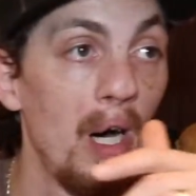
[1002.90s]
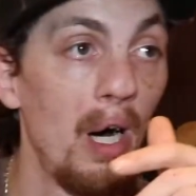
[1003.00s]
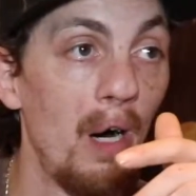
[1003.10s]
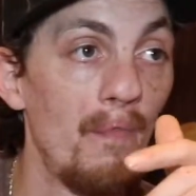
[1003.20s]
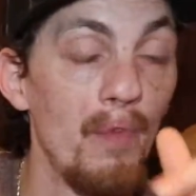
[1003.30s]

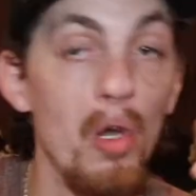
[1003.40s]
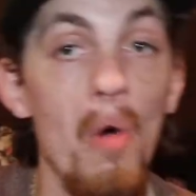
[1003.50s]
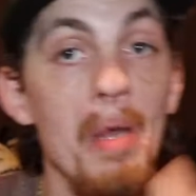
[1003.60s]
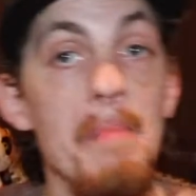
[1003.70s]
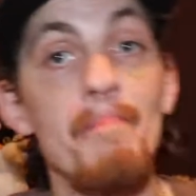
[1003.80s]
of
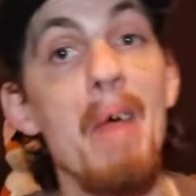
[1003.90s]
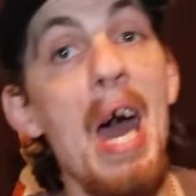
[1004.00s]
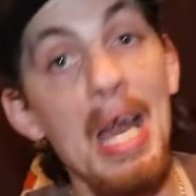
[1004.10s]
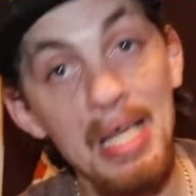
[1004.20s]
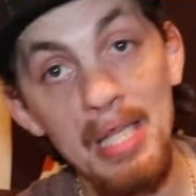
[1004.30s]
going
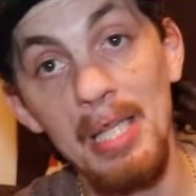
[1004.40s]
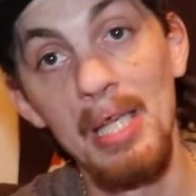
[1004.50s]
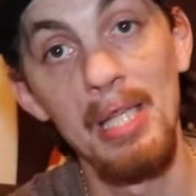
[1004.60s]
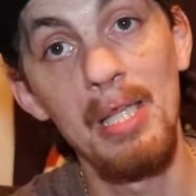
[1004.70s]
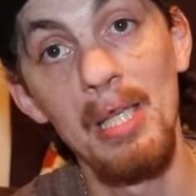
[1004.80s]
back
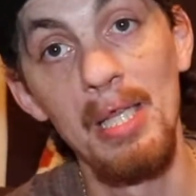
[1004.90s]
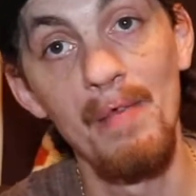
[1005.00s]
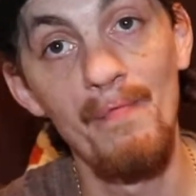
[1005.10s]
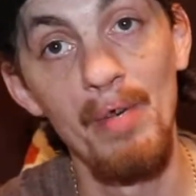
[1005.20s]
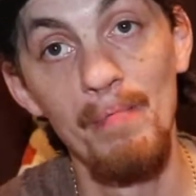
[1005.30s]
to
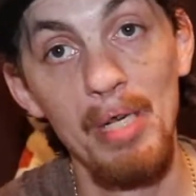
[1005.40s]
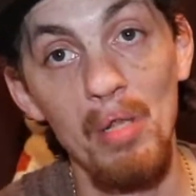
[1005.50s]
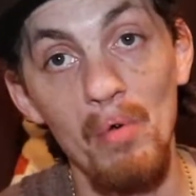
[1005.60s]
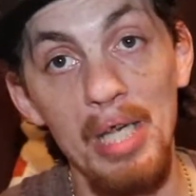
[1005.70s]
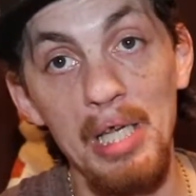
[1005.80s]
the filming
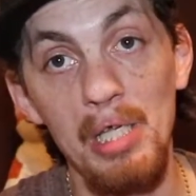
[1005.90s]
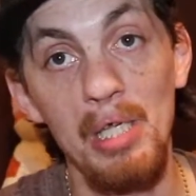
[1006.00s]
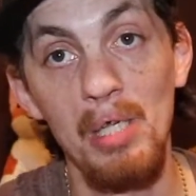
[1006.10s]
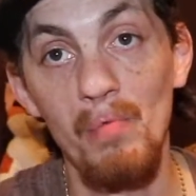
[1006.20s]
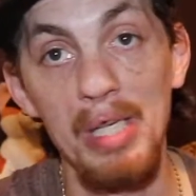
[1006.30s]

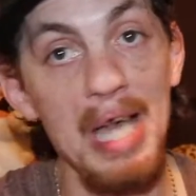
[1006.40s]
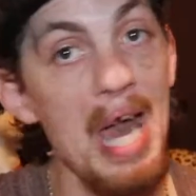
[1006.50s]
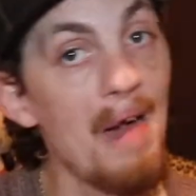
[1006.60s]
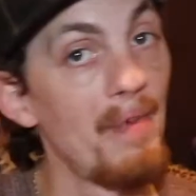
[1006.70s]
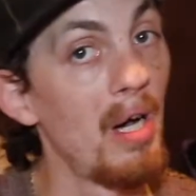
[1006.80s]
locations, which I
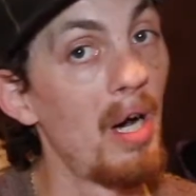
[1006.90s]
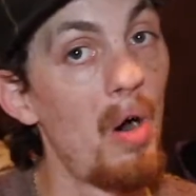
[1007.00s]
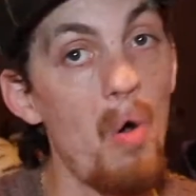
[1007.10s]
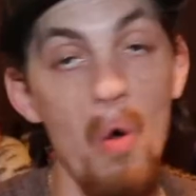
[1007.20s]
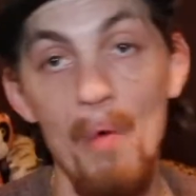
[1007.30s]
have a
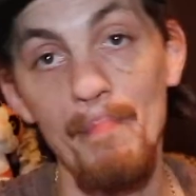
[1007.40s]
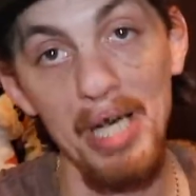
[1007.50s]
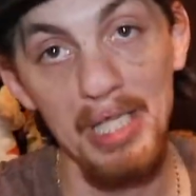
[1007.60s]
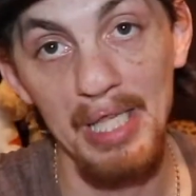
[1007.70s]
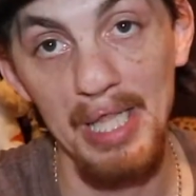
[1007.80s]
whole
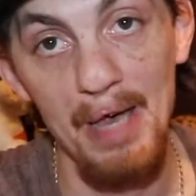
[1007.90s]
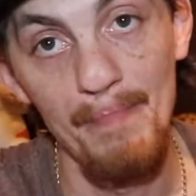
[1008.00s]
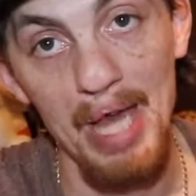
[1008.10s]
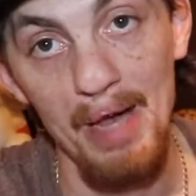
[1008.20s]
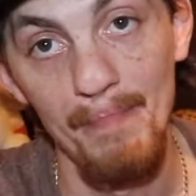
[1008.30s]
bunch of them
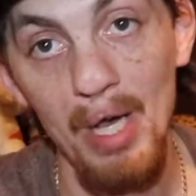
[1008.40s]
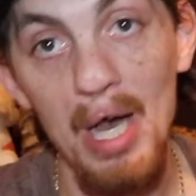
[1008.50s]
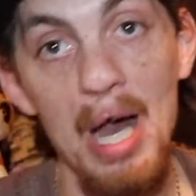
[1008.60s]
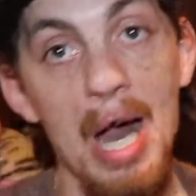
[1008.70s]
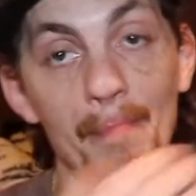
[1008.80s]
that
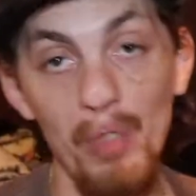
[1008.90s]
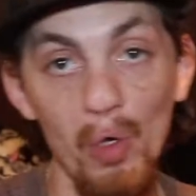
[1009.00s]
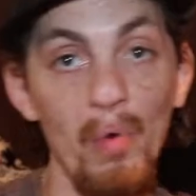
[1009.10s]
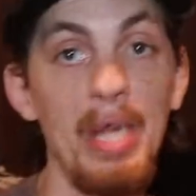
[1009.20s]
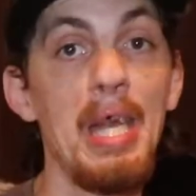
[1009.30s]
I'm
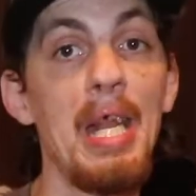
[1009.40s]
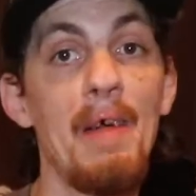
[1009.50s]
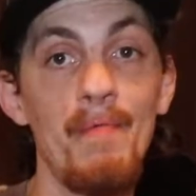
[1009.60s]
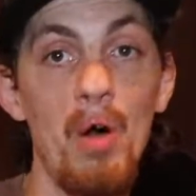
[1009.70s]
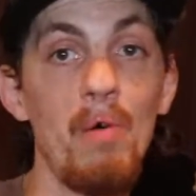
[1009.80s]
doing and
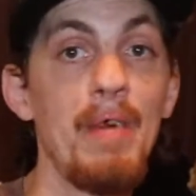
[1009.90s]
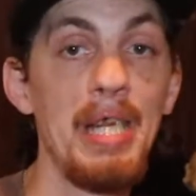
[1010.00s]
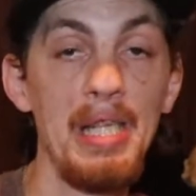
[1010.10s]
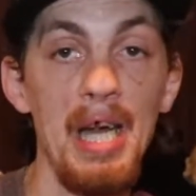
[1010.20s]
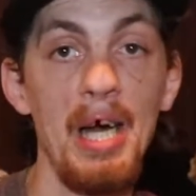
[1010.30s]
I've
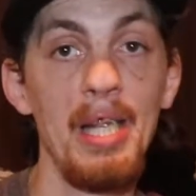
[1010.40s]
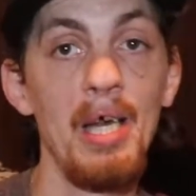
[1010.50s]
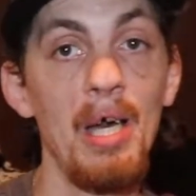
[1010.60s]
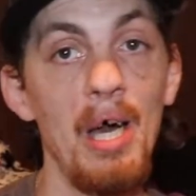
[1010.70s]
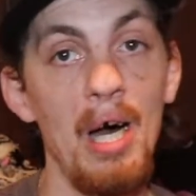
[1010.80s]
already
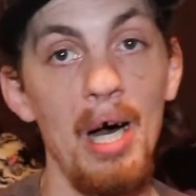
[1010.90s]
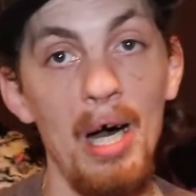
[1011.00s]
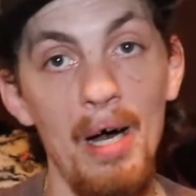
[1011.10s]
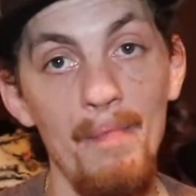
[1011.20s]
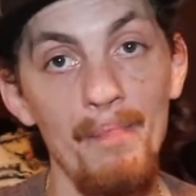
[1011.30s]
done.
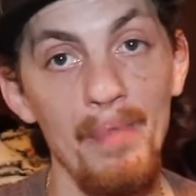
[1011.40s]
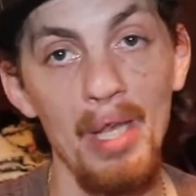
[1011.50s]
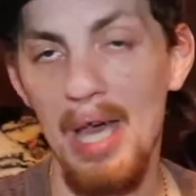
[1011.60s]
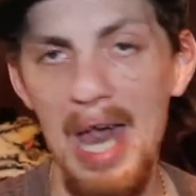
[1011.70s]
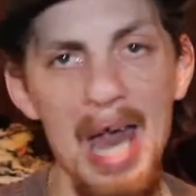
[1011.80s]

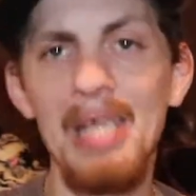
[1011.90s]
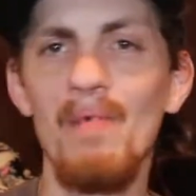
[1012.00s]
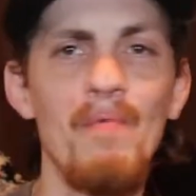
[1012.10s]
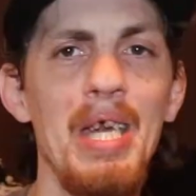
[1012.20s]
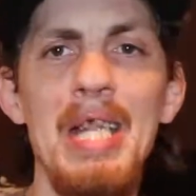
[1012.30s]
As
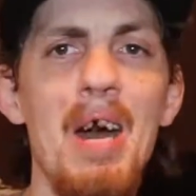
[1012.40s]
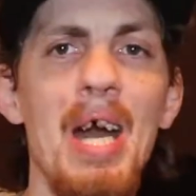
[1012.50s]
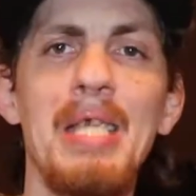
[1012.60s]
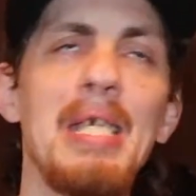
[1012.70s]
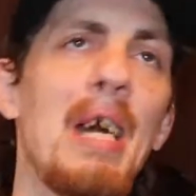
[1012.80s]
of right now,
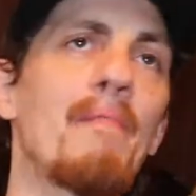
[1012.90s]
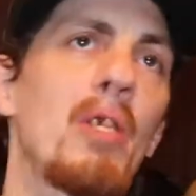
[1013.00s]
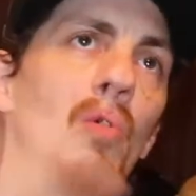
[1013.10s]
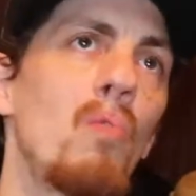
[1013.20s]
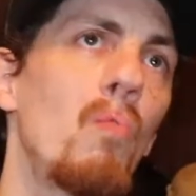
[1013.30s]
I actually have
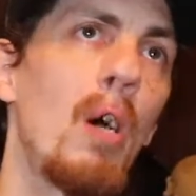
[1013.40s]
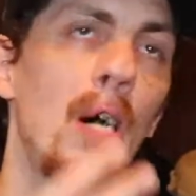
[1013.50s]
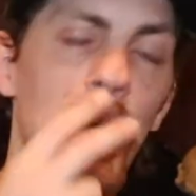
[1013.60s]
two